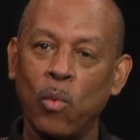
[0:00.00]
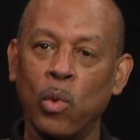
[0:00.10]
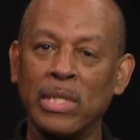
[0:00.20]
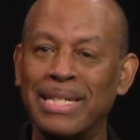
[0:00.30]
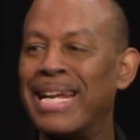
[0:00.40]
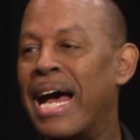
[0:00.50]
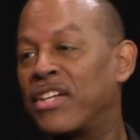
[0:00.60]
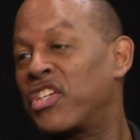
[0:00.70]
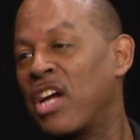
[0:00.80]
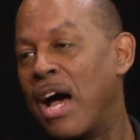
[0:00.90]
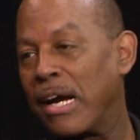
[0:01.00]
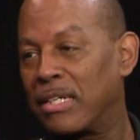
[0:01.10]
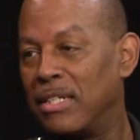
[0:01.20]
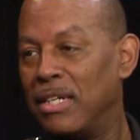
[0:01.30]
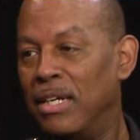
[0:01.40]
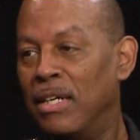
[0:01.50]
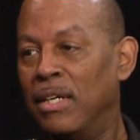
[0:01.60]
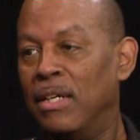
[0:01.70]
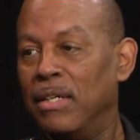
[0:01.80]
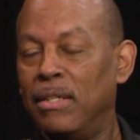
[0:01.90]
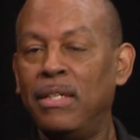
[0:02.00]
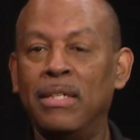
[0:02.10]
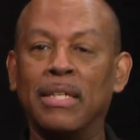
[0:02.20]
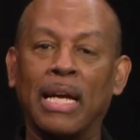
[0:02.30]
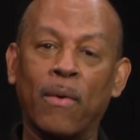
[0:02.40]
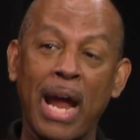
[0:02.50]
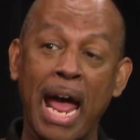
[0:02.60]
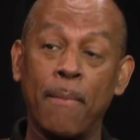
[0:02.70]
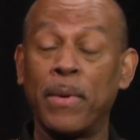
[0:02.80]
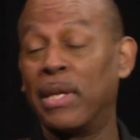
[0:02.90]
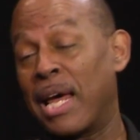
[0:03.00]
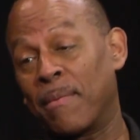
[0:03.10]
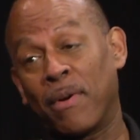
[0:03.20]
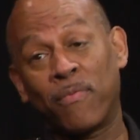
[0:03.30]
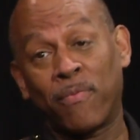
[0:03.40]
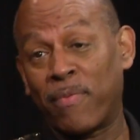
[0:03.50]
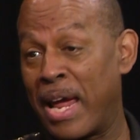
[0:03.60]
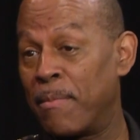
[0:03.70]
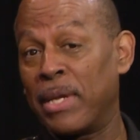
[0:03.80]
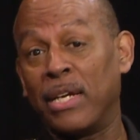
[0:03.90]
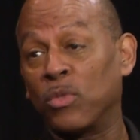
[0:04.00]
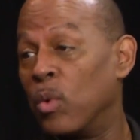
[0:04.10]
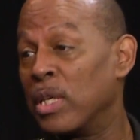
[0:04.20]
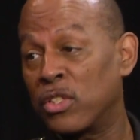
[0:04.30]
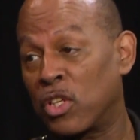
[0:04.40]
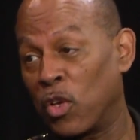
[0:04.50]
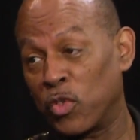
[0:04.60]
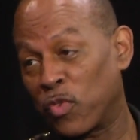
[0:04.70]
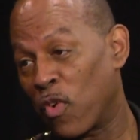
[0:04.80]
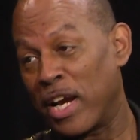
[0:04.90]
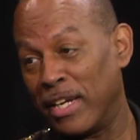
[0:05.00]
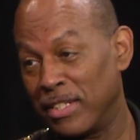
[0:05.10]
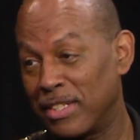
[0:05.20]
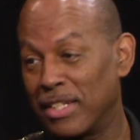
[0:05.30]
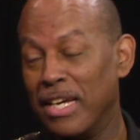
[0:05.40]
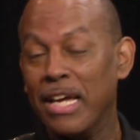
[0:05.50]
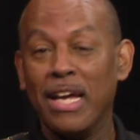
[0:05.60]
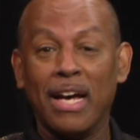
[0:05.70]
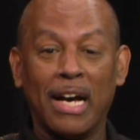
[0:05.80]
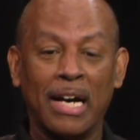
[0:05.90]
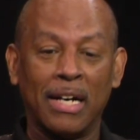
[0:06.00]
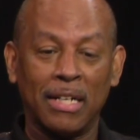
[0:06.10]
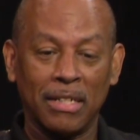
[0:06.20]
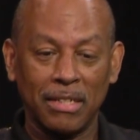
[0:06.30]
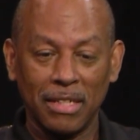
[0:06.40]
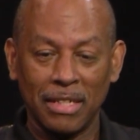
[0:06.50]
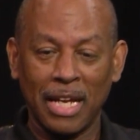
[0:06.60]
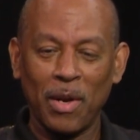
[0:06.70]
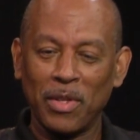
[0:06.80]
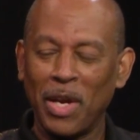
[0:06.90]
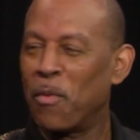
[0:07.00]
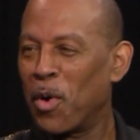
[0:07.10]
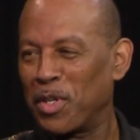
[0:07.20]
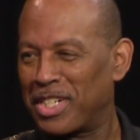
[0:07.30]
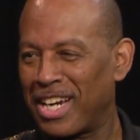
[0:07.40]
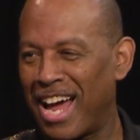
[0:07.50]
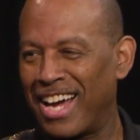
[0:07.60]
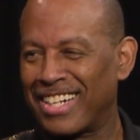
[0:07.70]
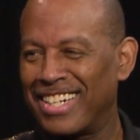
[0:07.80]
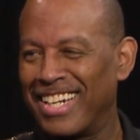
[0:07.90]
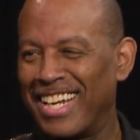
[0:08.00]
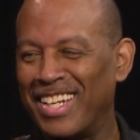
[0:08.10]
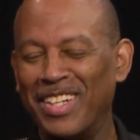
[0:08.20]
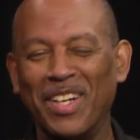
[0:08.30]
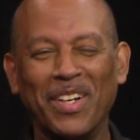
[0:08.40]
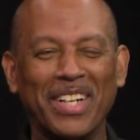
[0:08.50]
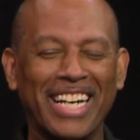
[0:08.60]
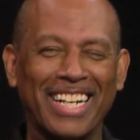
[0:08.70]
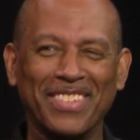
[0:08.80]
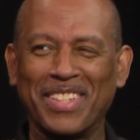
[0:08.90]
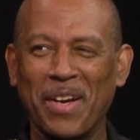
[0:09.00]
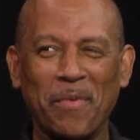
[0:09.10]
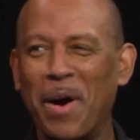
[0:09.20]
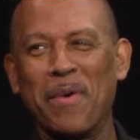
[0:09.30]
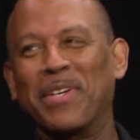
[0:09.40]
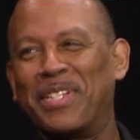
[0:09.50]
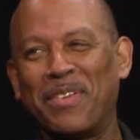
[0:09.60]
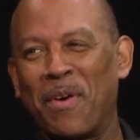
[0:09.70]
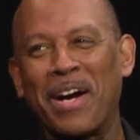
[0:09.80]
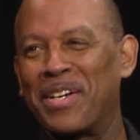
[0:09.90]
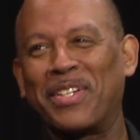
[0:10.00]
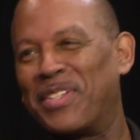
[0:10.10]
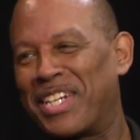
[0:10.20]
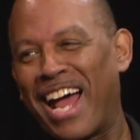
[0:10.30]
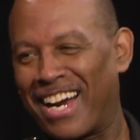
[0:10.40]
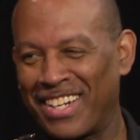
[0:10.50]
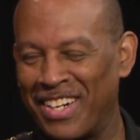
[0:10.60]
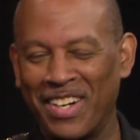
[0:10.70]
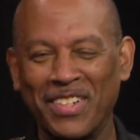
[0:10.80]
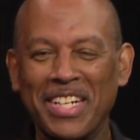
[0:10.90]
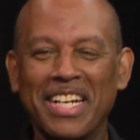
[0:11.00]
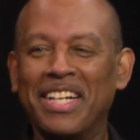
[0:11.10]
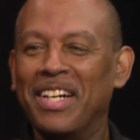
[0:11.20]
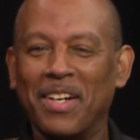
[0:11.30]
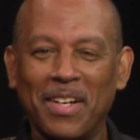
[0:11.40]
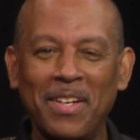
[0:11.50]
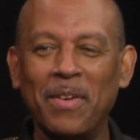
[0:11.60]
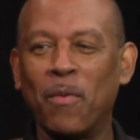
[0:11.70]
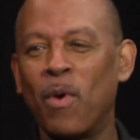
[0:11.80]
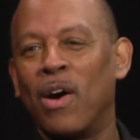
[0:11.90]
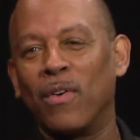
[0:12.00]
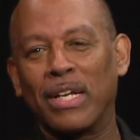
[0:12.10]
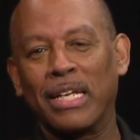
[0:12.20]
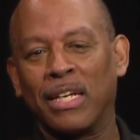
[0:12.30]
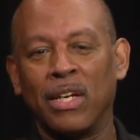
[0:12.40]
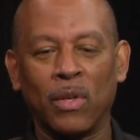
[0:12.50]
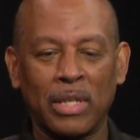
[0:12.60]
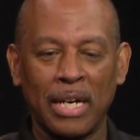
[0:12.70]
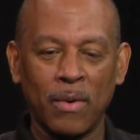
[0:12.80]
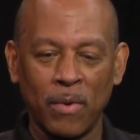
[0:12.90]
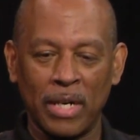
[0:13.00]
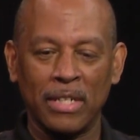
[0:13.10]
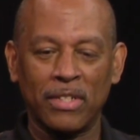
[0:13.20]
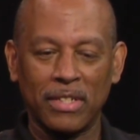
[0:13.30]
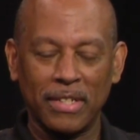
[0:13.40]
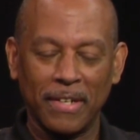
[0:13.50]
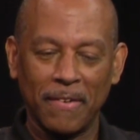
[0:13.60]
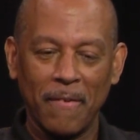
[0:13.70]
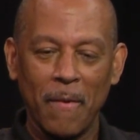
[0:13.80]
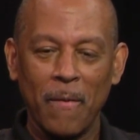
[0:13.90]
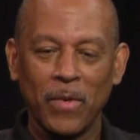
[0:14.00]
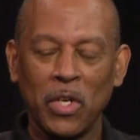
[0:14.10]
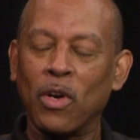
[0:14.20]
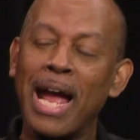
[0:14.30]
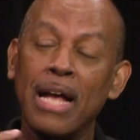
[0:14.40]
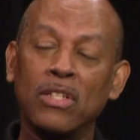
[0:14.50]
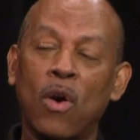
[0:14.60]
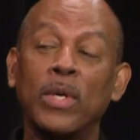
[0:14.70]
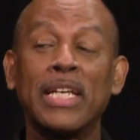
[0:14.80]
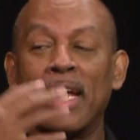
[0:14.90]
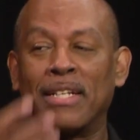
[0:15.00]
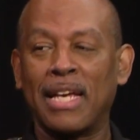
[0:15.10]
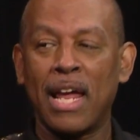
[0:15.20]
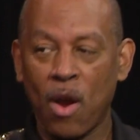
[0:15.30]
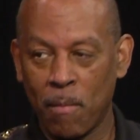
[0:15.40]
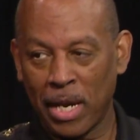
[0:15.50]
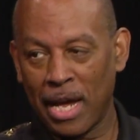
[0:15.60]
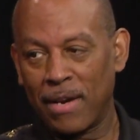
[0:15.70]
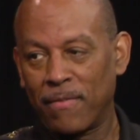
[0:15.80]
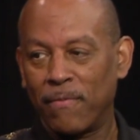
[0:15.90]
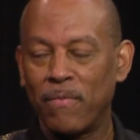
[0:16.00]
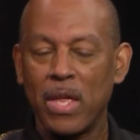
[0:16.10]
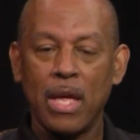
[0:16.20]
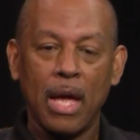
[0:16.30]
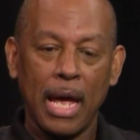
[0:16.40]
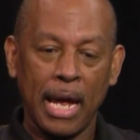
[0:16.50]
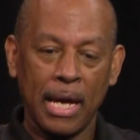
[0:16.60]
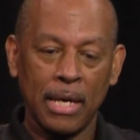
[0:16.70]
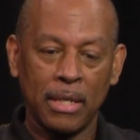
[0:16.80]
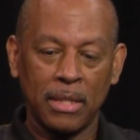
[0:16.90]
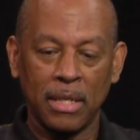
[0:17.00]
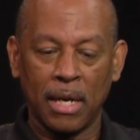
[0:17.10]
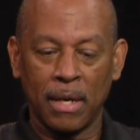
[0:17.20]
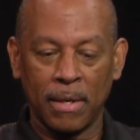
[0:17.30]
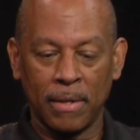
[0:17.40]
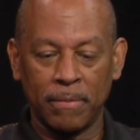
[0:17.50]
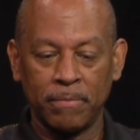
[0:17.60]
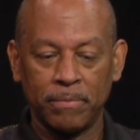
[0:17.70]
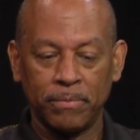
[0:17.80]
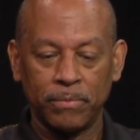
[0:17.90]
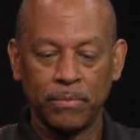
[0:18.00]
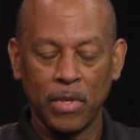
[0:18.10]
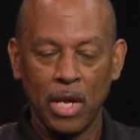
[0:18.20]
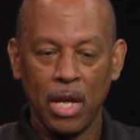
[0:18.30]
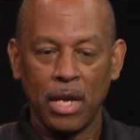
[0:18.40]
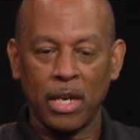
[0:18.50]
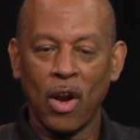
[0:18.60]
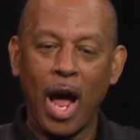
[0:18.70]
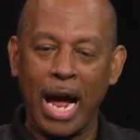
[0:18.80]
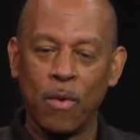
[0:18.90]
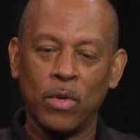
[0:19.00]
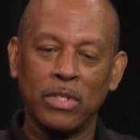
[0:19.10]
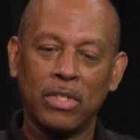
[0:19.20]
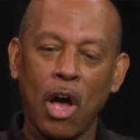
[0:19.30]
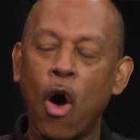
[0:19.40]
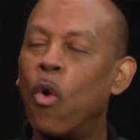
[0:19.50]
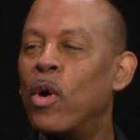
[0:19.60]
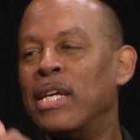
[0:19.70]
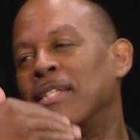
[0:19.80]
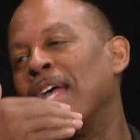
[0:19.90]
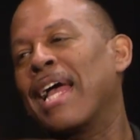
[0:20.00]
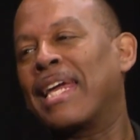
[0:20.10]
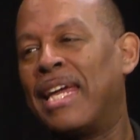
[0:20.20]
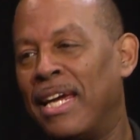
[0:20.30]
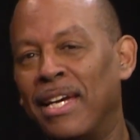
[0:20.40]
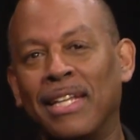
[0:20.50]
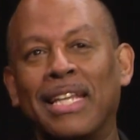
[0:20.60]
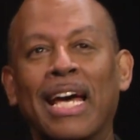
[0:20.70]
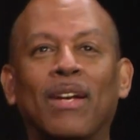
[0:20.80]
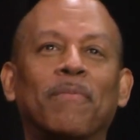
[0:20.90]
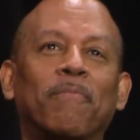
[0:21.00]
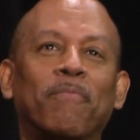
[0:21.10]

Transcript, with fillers: was not shocked. Ah. they were happy. A lot of my family, as well as close friends. Very good. Uh, they they weren't shocked, mm-hmm, you mm-hmm. know. And I was like, why would you, why aren't you shocked? You right, know, right. well, you know, there was, you know, God's always had His hand on my life. Right, right, right. And um, you know, I was always that kid that